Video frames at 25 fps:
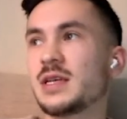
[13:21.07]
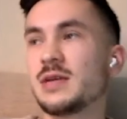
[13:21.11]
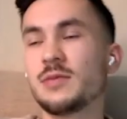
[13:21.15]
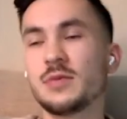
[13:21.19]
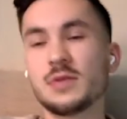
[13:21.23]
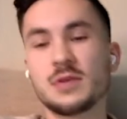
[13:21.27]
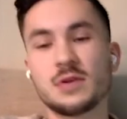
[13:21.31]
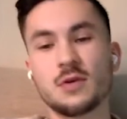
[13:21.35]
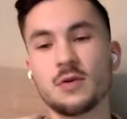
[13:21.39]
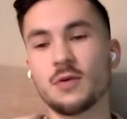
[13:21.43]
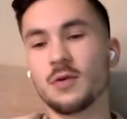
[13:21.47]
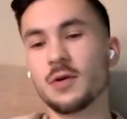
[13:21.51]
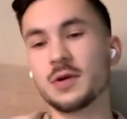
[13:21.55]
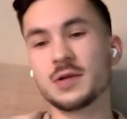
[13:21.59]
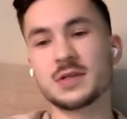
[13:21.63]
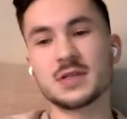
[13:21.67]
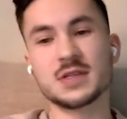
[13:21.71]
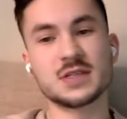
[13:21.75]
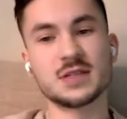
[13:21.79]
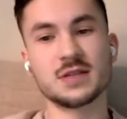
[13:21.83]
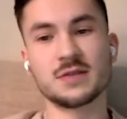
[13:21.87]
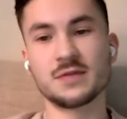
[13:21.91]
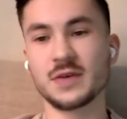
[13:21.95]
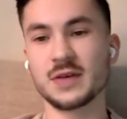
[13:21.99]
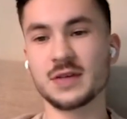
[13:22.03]
Same with chords
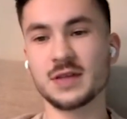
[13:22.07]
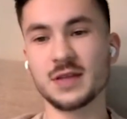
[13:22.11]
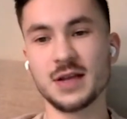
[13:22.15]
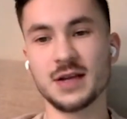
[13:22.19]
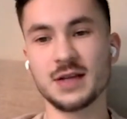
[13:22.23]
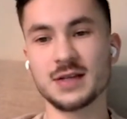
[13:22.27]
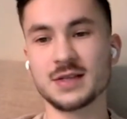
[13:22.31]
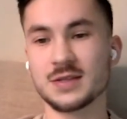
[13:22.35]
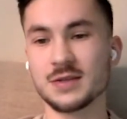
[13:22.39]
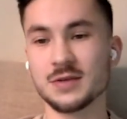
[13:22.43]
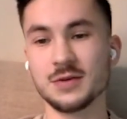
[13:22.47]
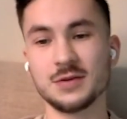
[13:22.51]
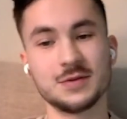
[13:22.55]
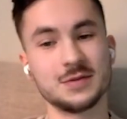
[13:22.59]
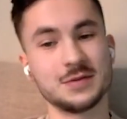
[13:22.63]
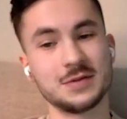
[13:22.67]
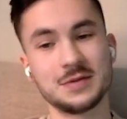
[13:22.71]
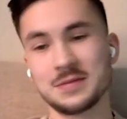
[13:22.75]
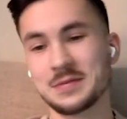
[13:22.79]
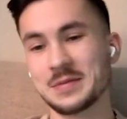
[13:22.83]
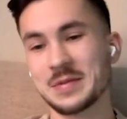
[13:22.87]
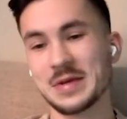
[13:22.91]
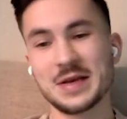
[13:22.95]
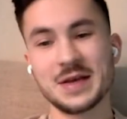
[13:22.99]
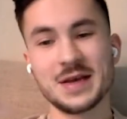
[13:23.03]
and stuff like that. So
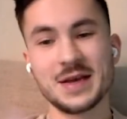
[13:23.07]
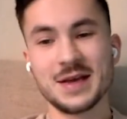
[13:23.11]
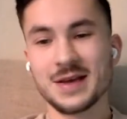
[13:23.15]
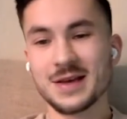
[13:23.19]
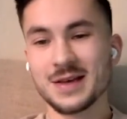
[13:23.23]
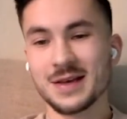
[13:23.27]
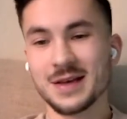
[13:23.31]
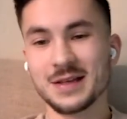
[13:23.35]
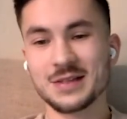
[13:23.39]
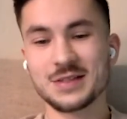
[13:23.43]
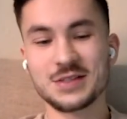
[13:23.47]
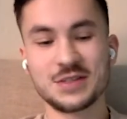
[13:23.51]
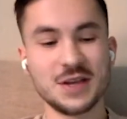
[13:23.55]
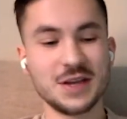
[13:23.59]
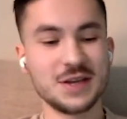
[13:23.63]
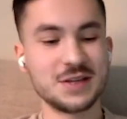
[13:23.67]
it's